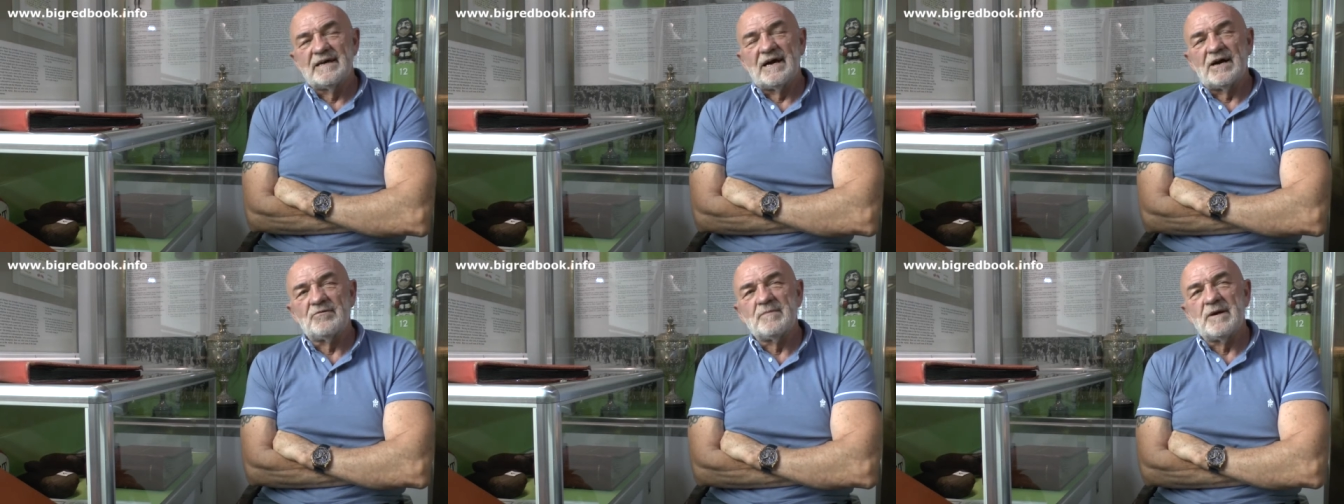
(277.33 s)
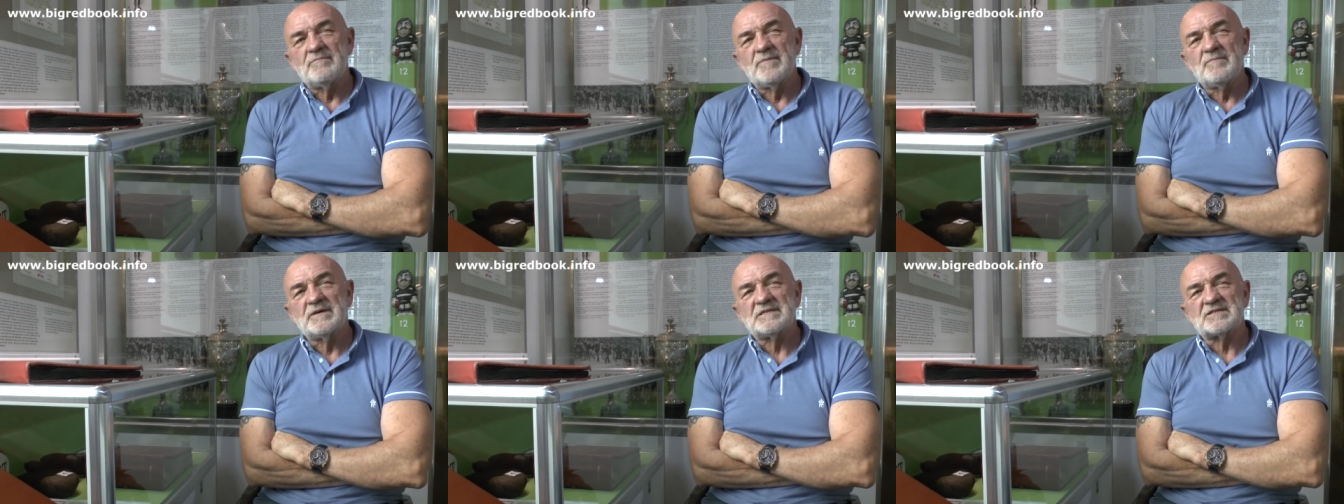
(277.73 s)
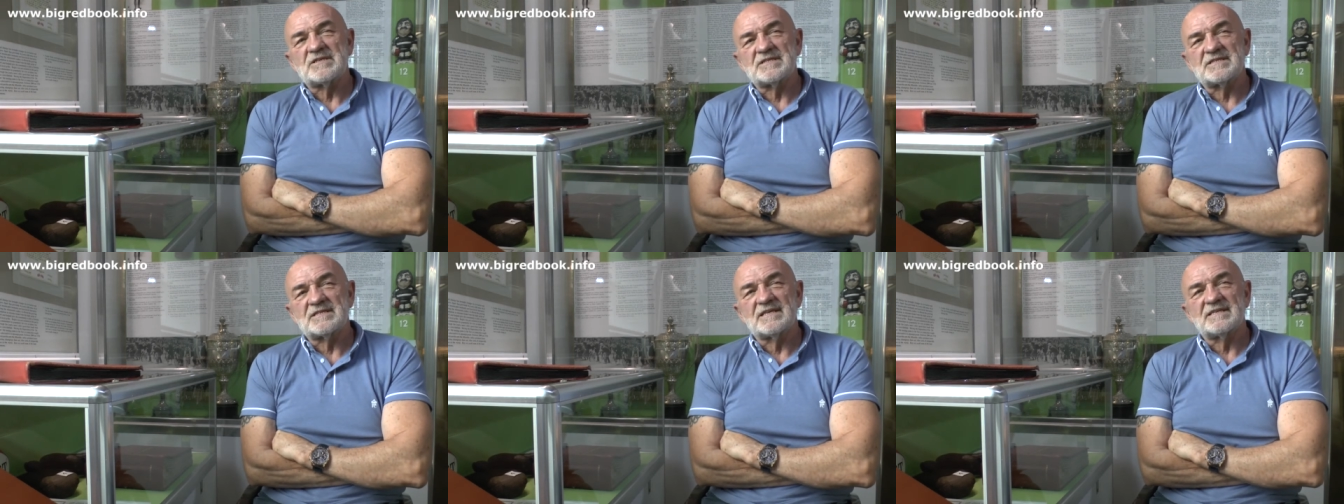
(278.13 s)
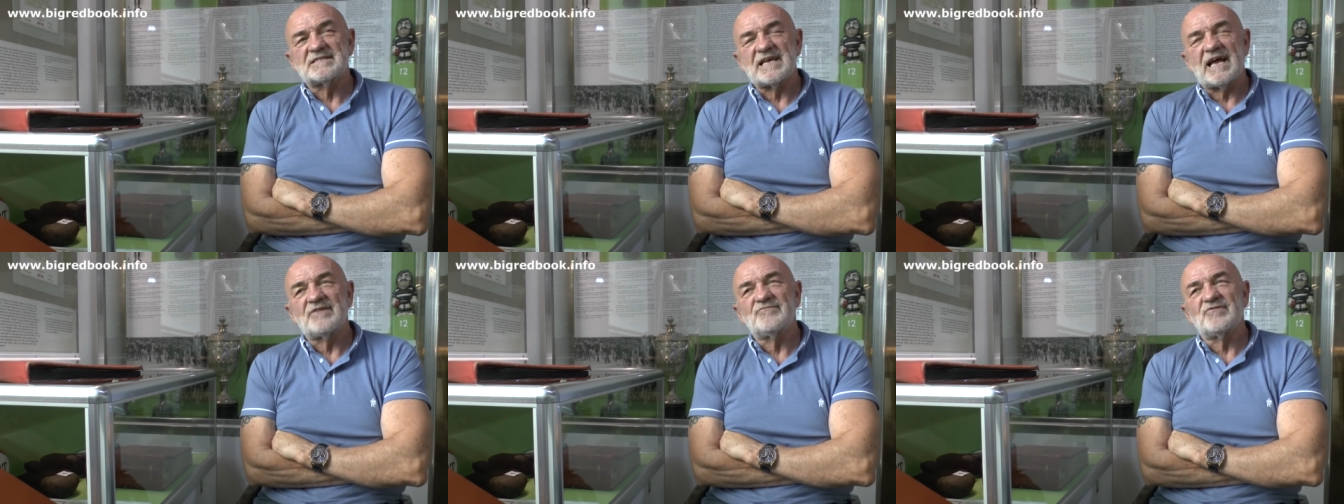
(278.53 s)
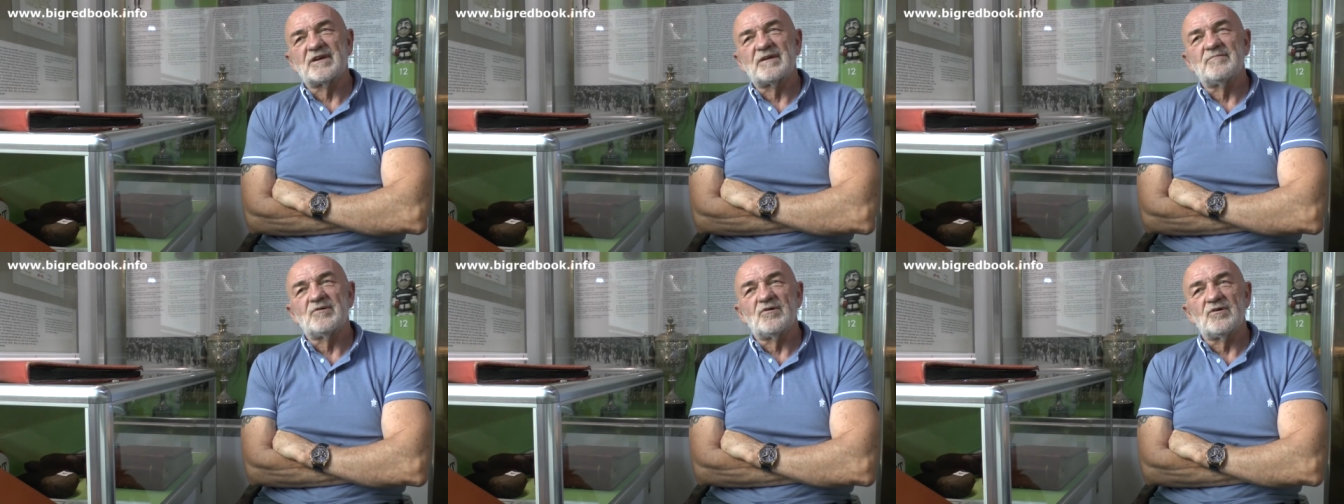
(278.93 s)
I remember my sister Sandra
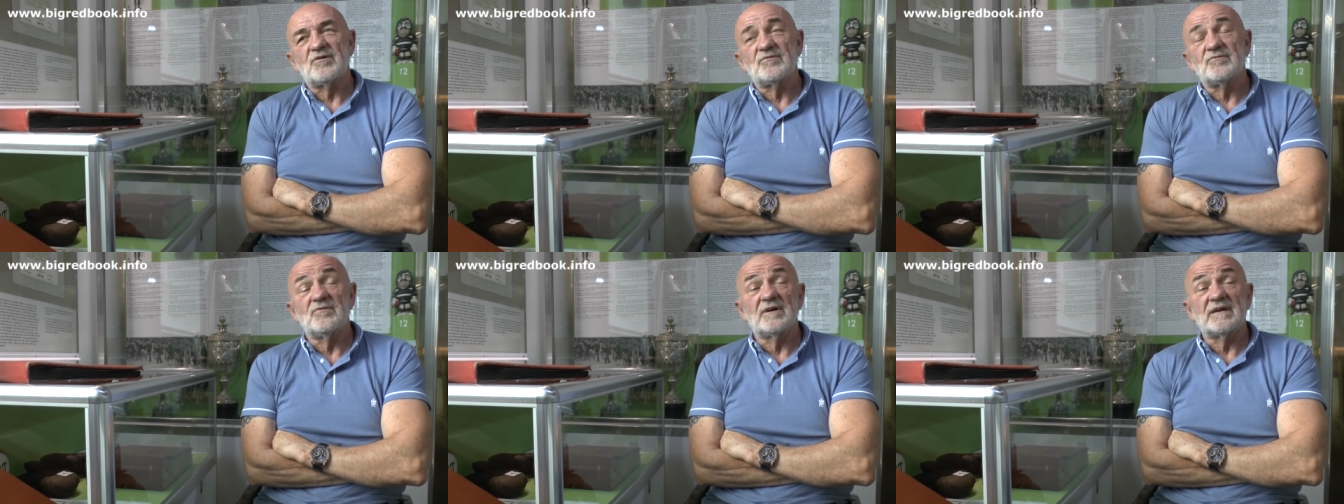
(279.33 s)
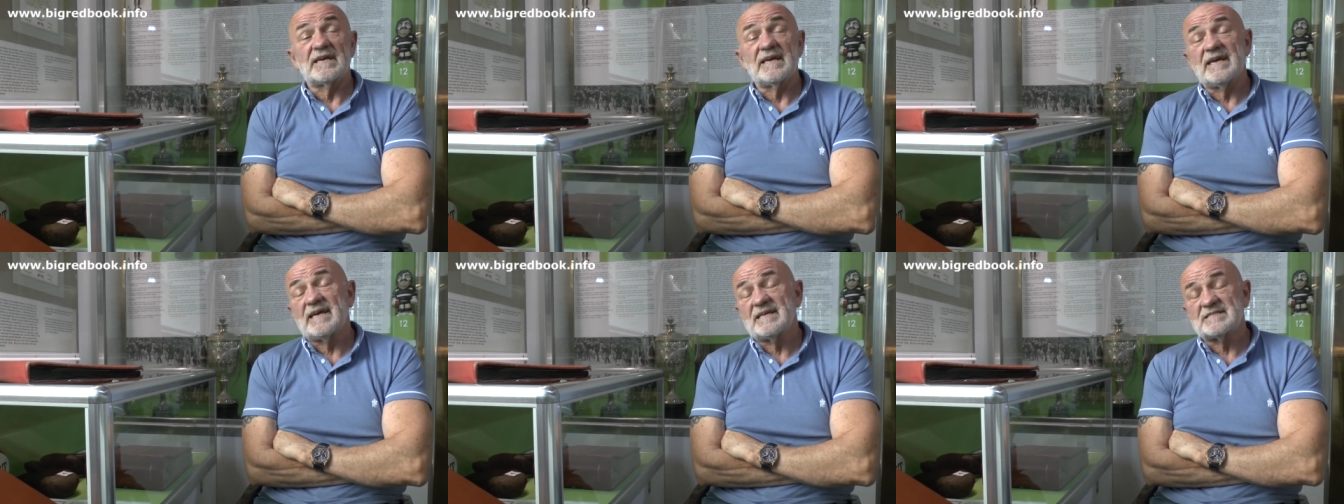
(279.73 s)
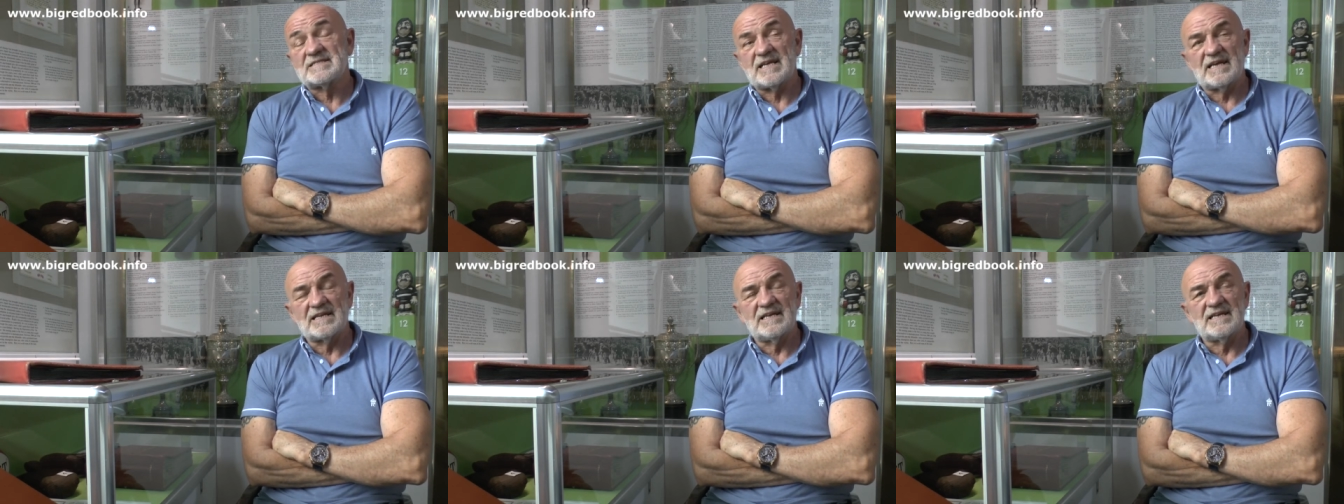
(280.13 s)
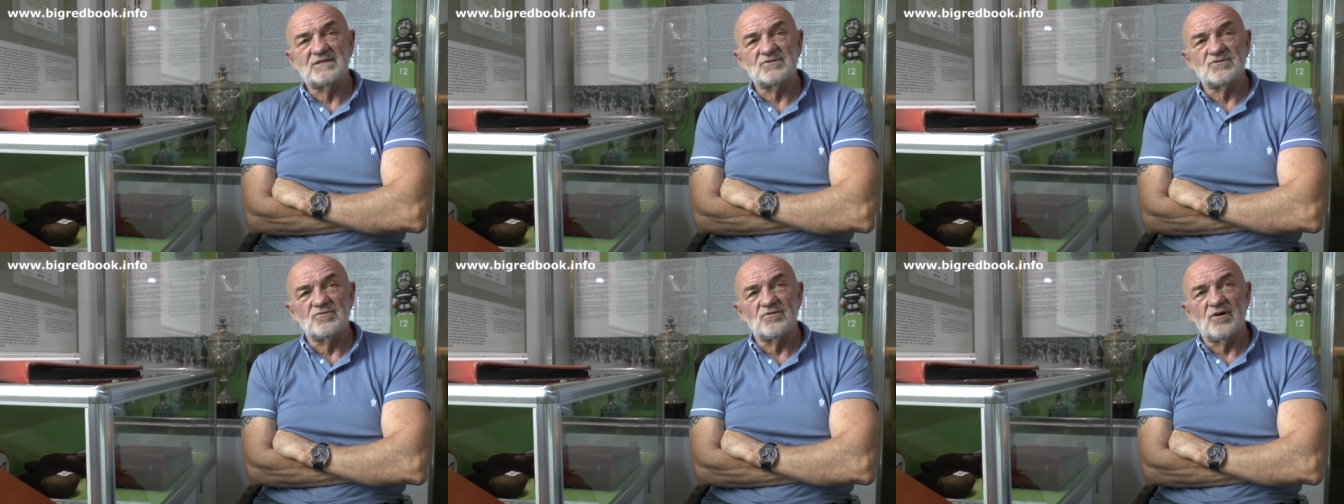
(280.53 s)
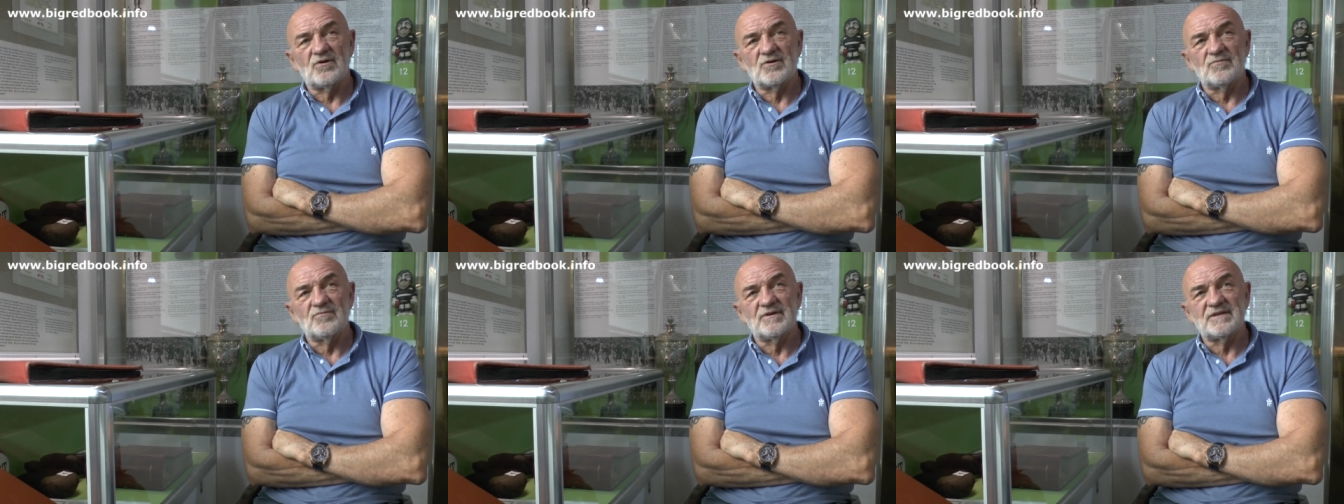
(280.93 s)
coming on, who again sadly is no
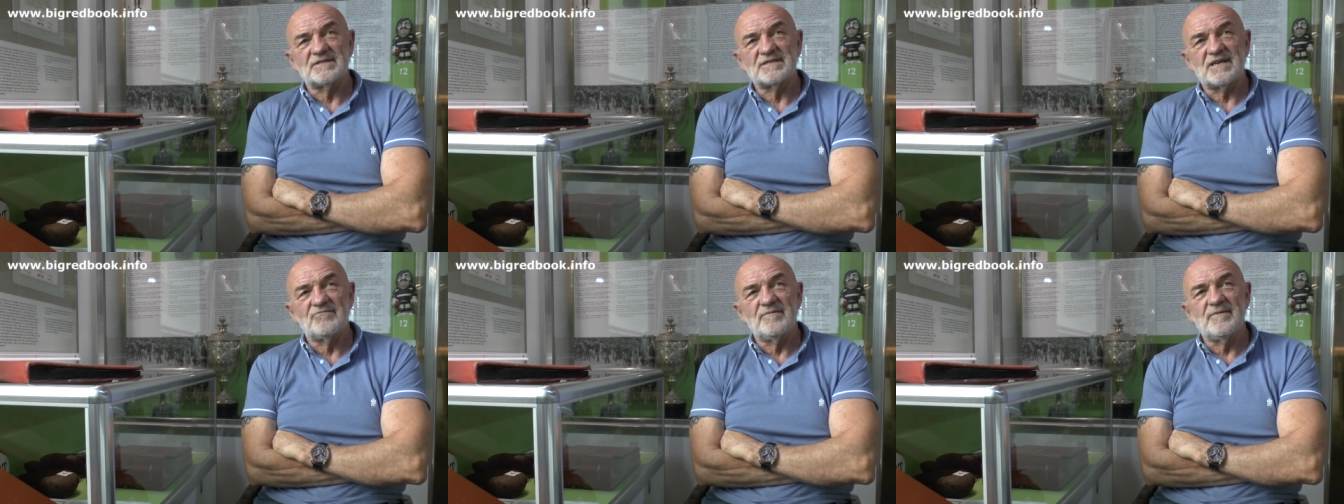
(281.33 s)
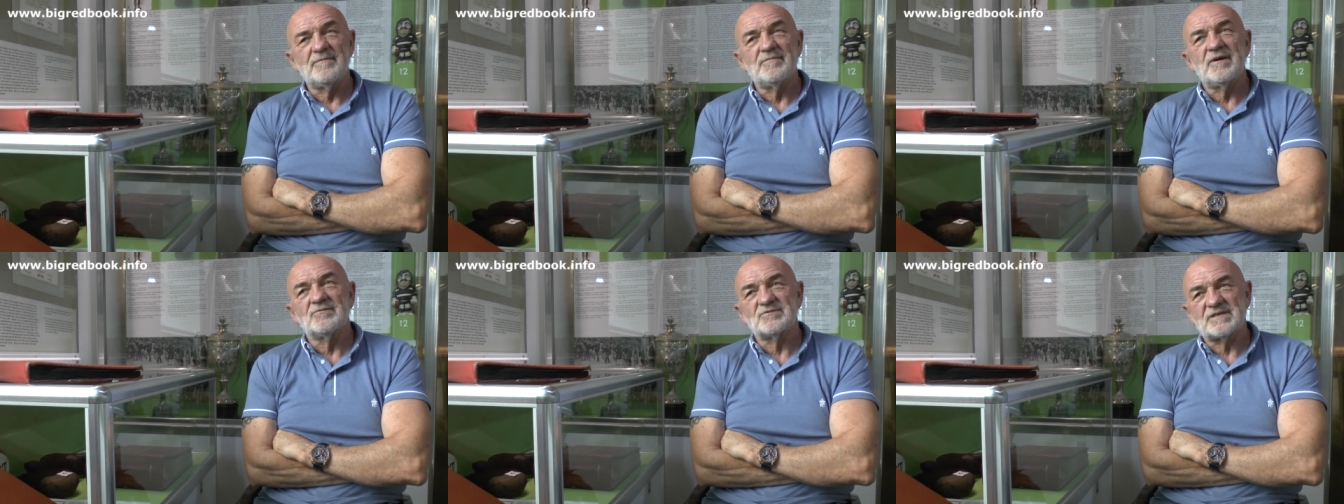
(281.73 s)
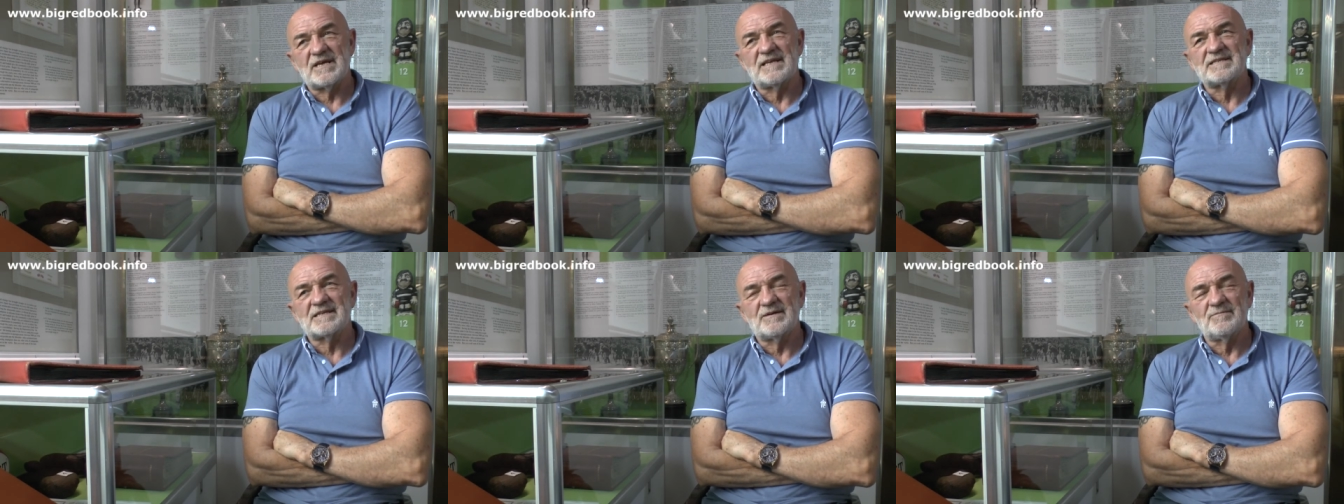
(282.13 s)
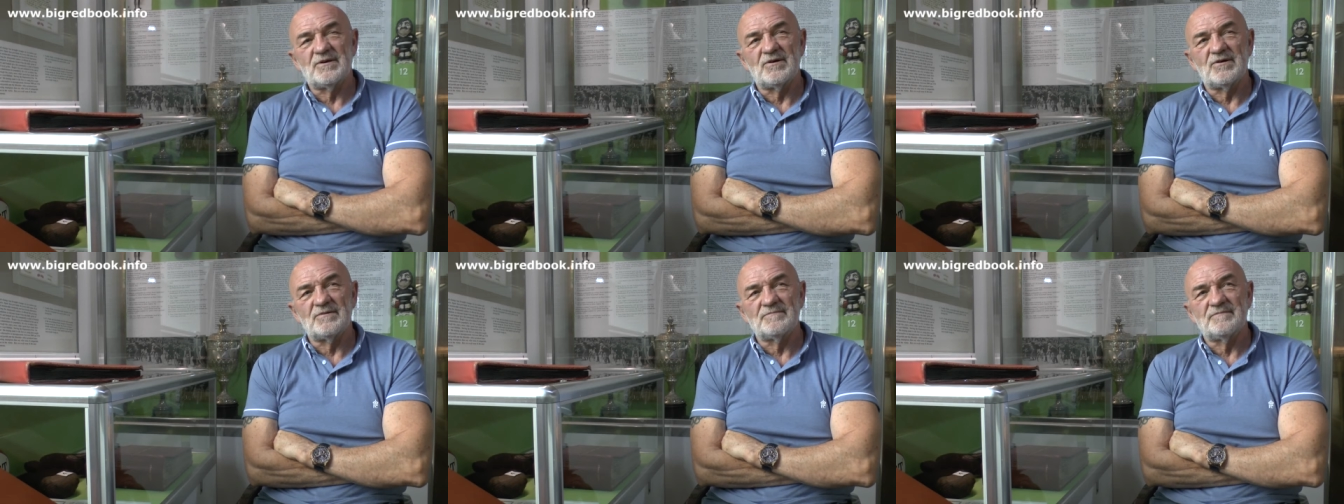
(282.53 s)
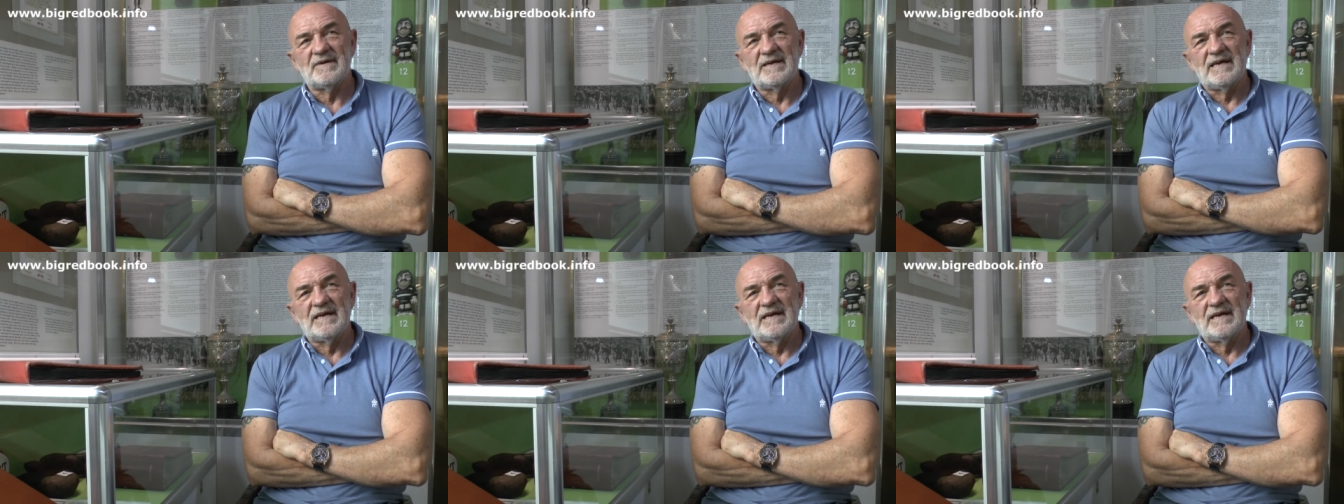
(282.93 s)
longer with us. I remember how Sandra coming on.